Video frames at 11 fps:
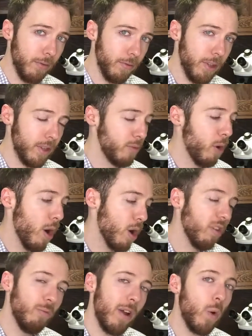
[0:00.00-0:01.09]
This is part
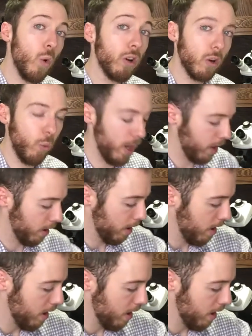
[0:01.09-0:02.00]
of my work week.